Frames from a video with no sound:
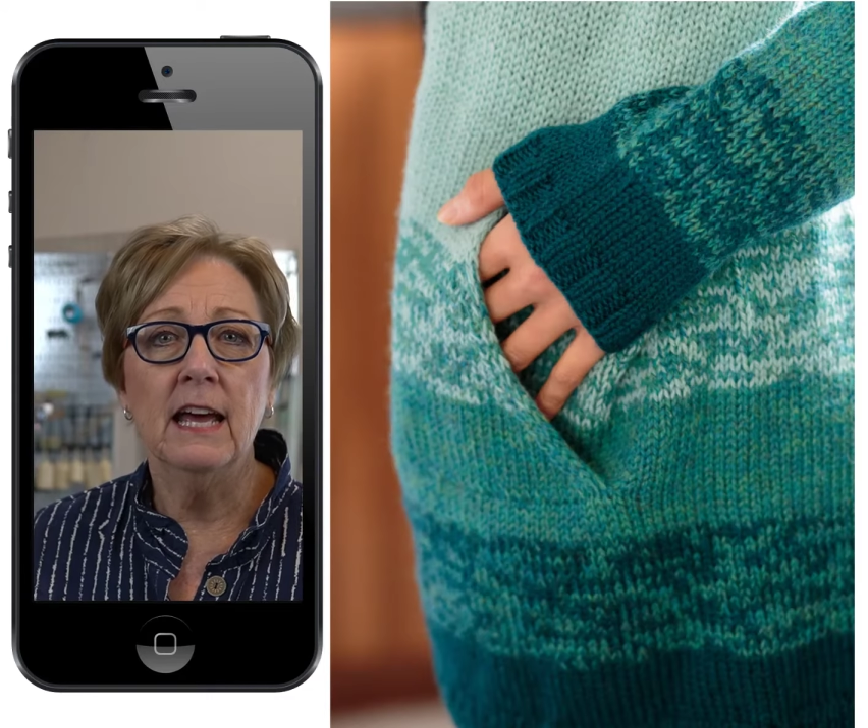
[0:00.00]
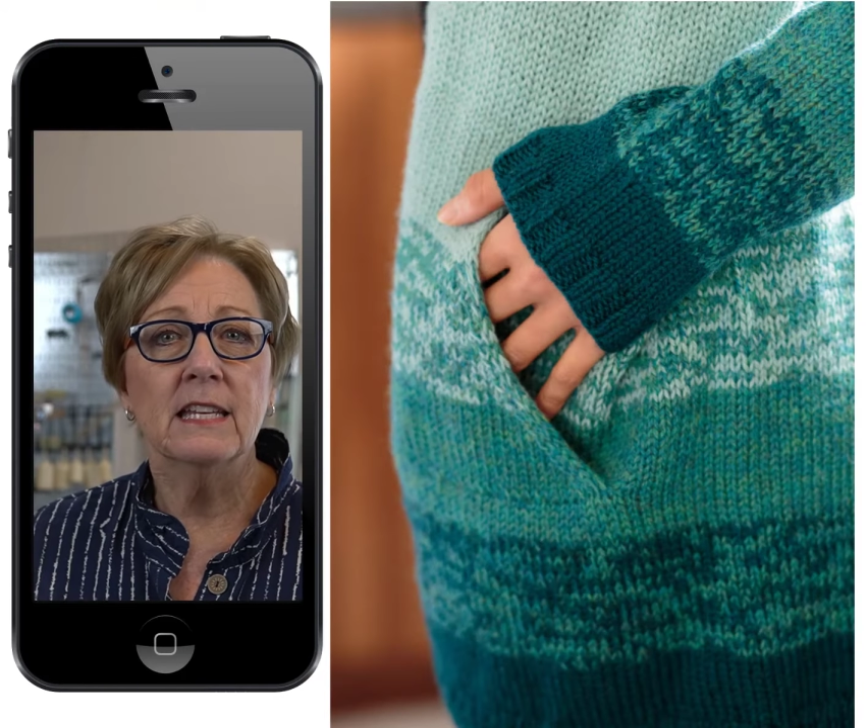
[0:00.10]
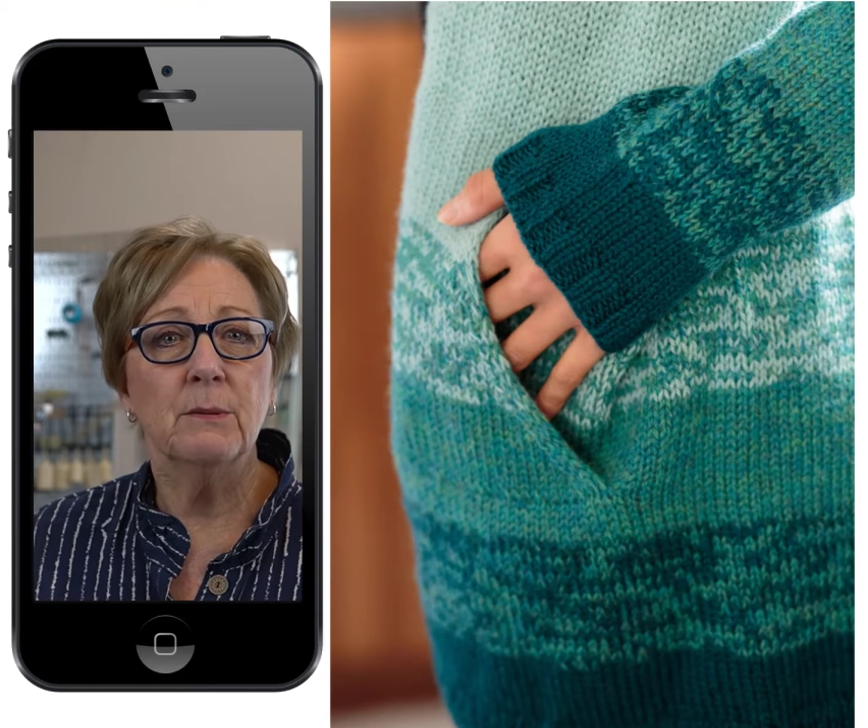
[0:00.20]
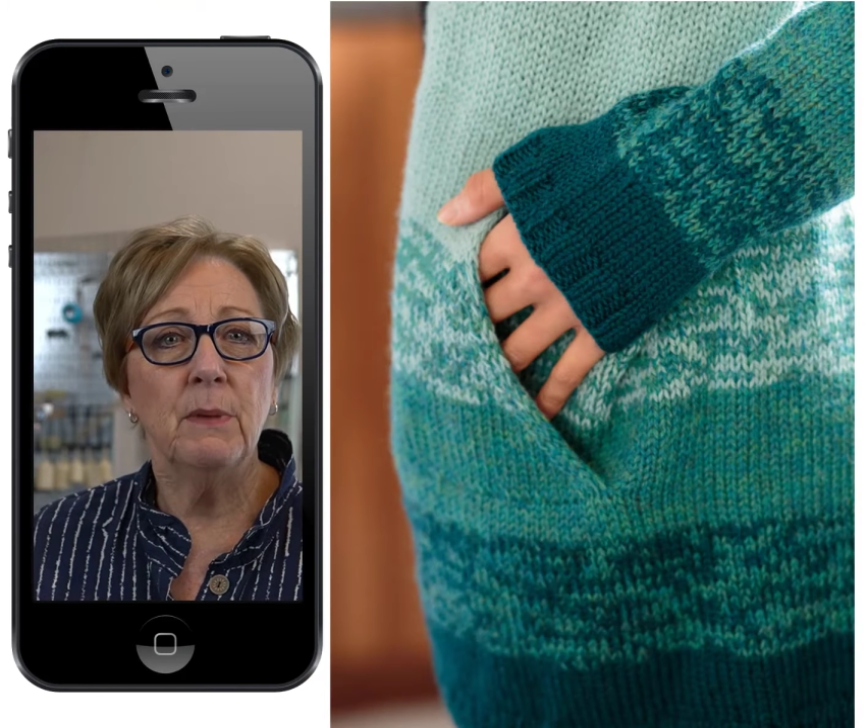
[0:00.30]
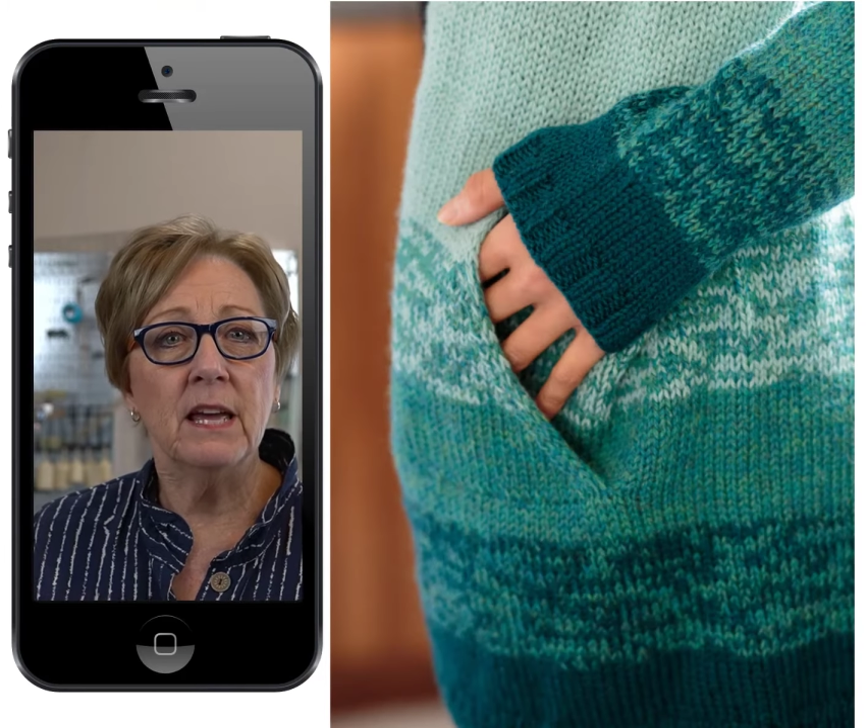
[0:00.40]

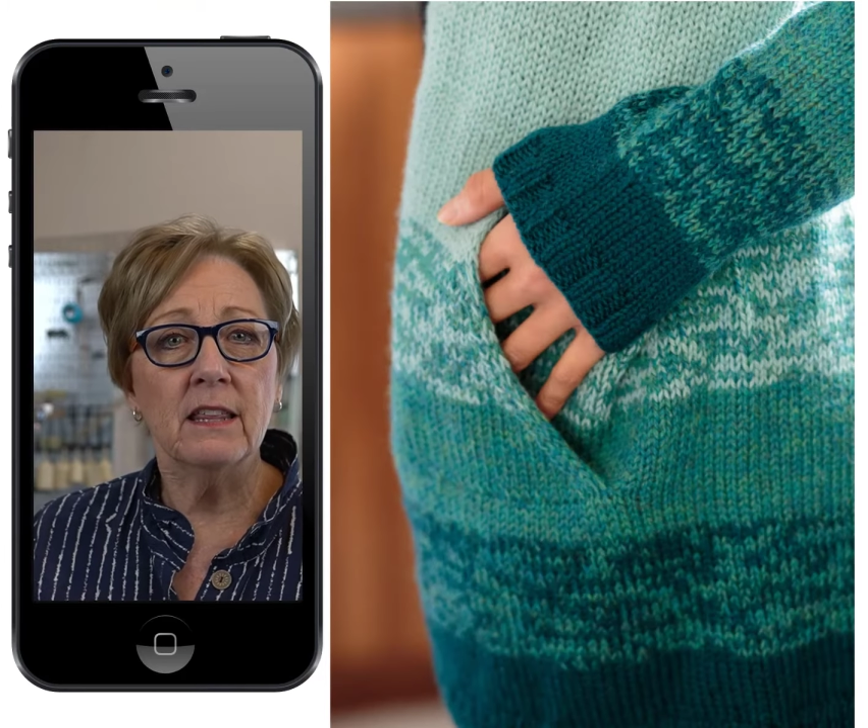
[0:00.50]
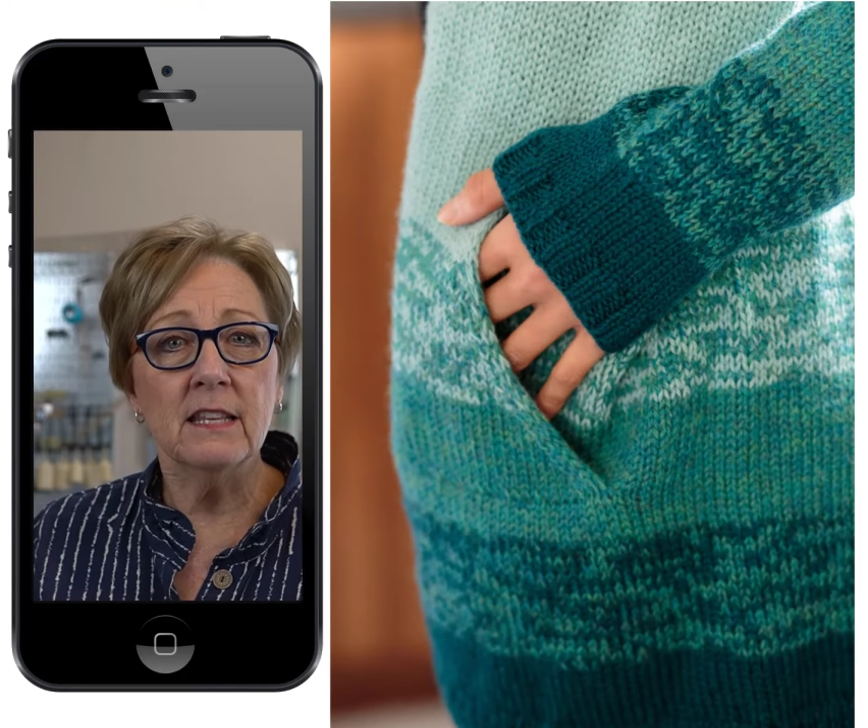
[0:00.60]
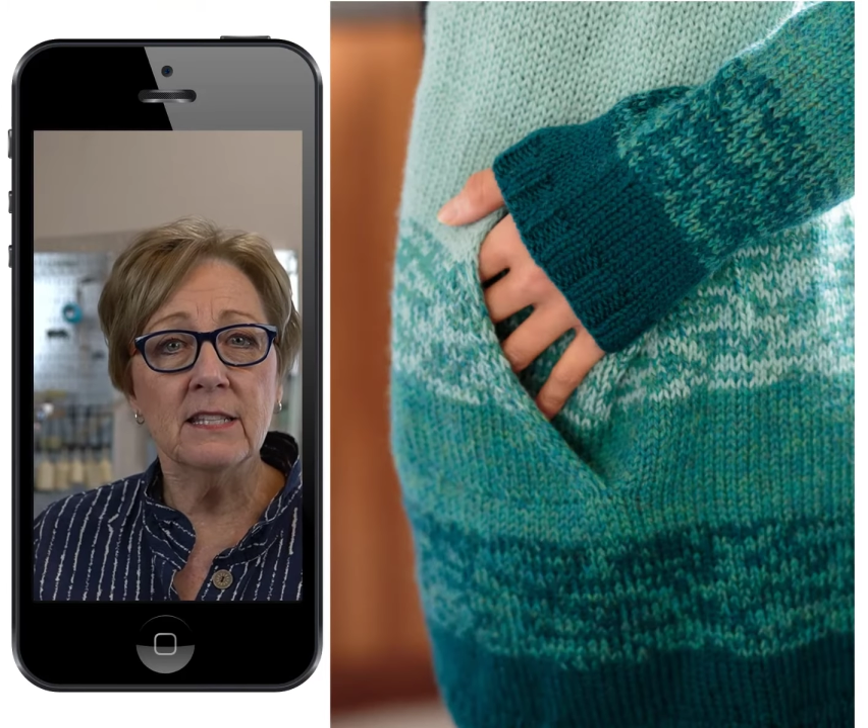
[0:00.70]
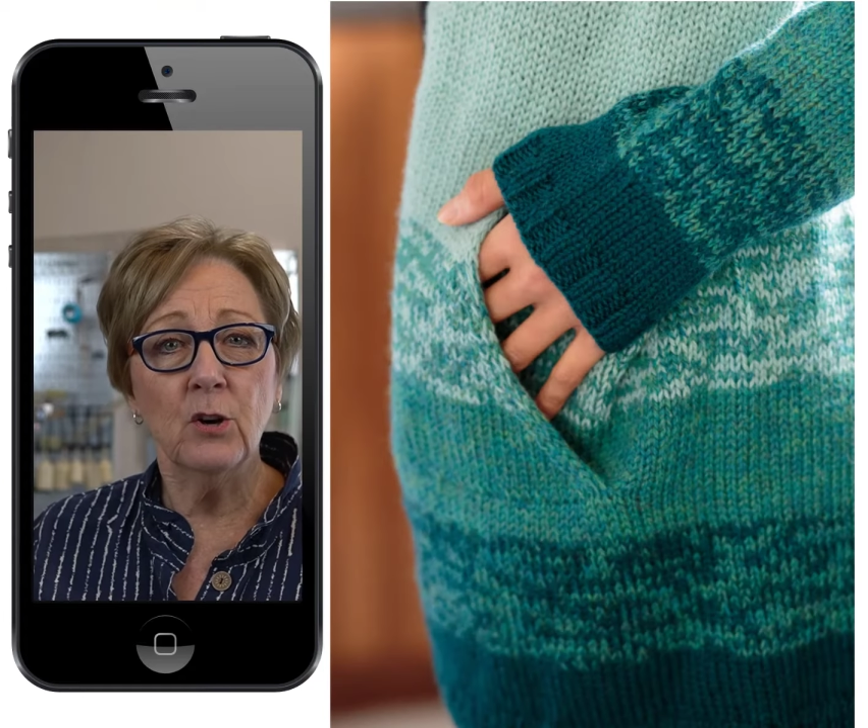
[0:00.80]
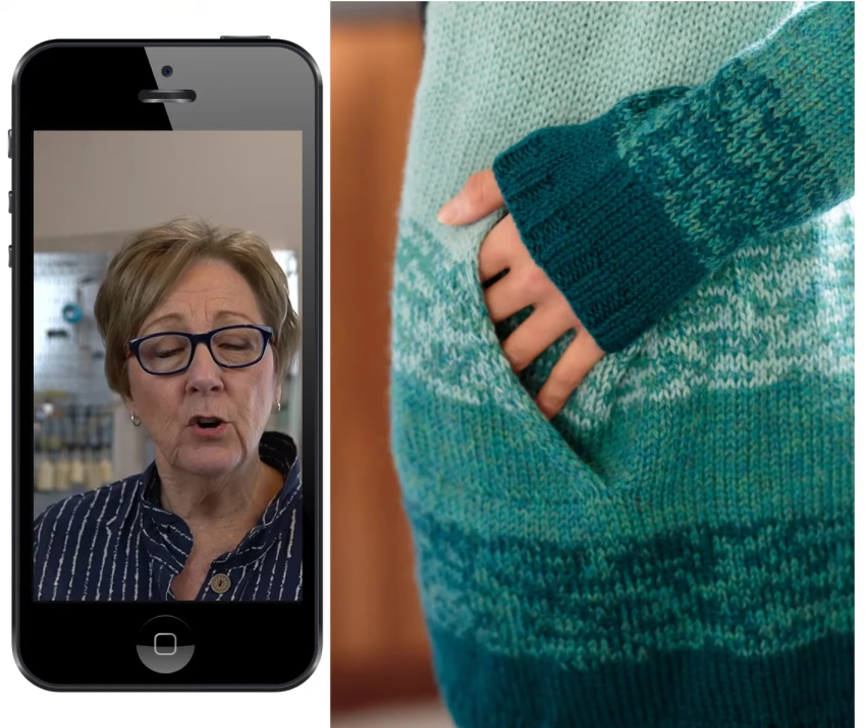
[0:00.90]
to make
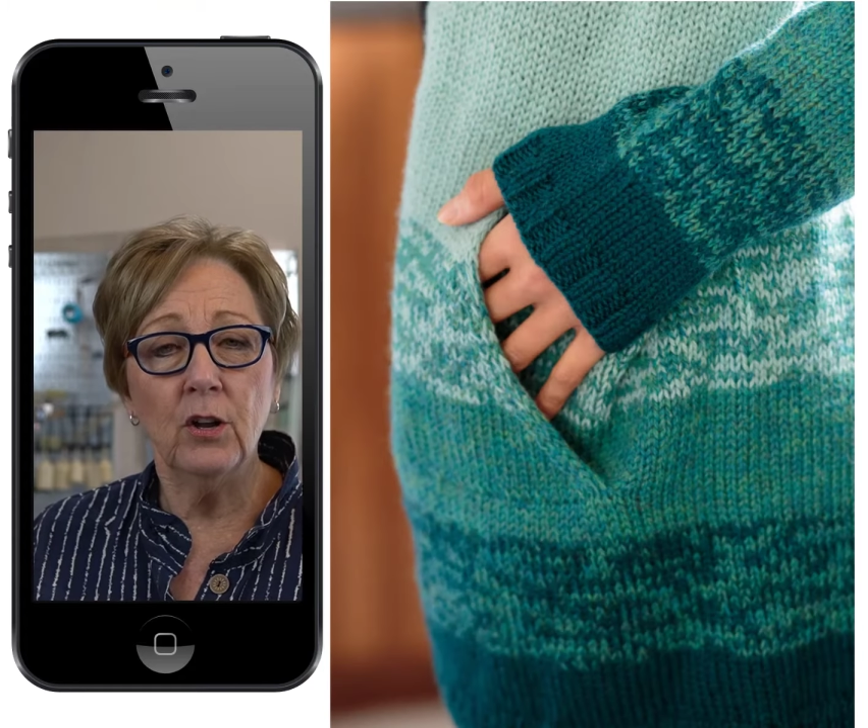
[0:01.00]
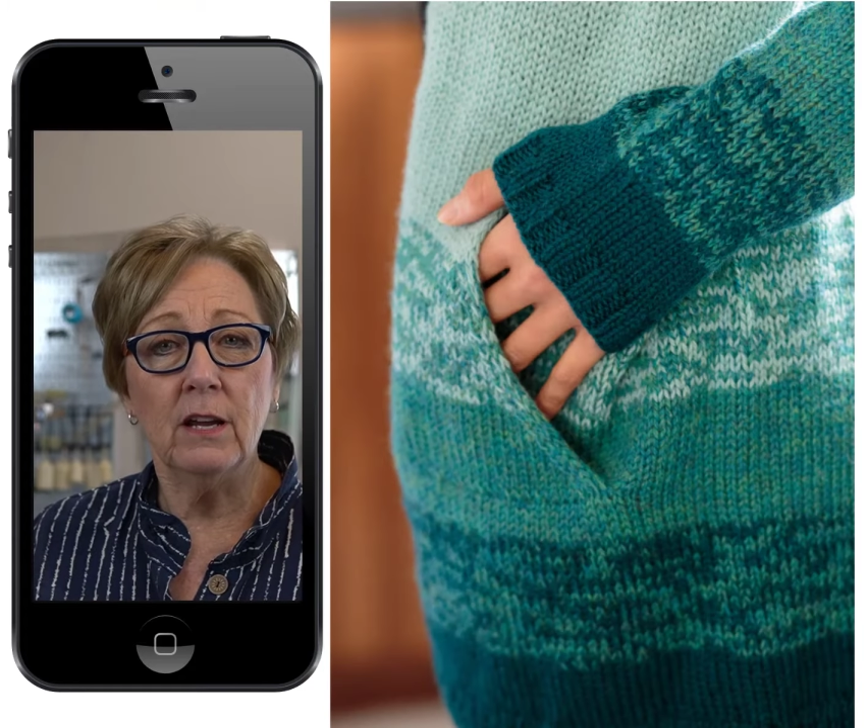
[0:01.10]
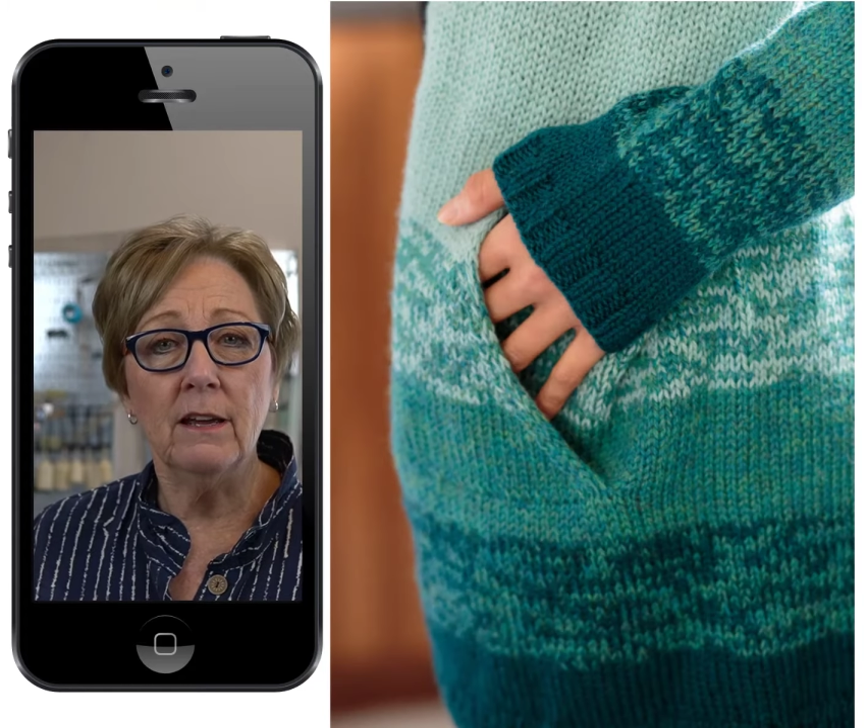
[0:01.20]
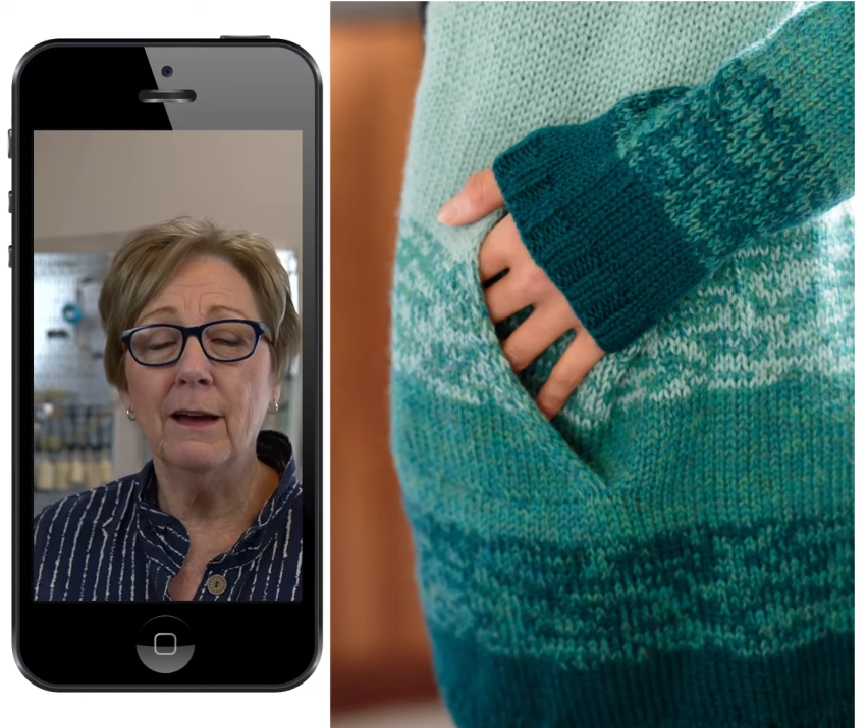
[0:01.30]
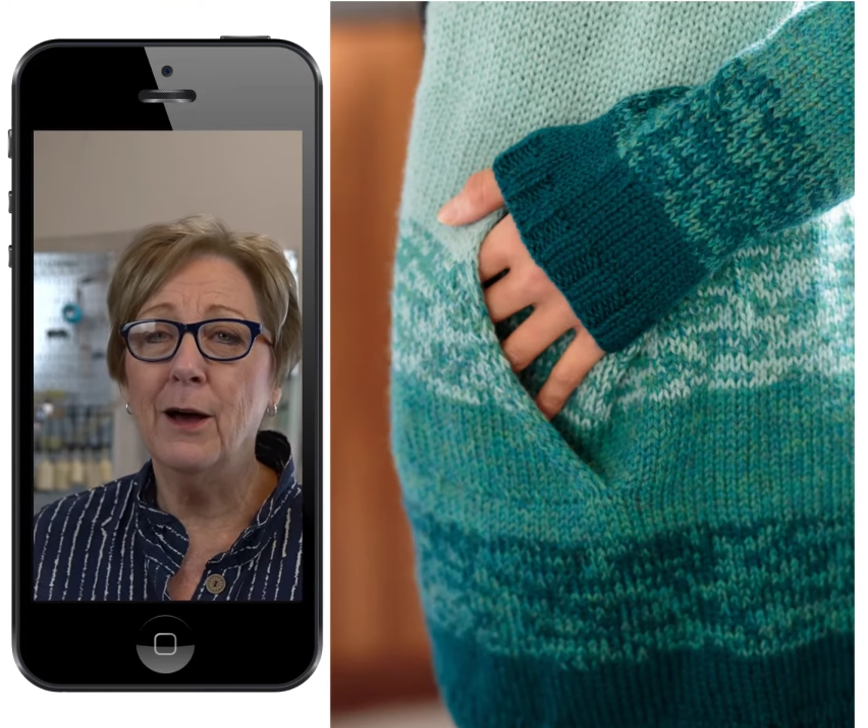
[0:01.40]
this hoodie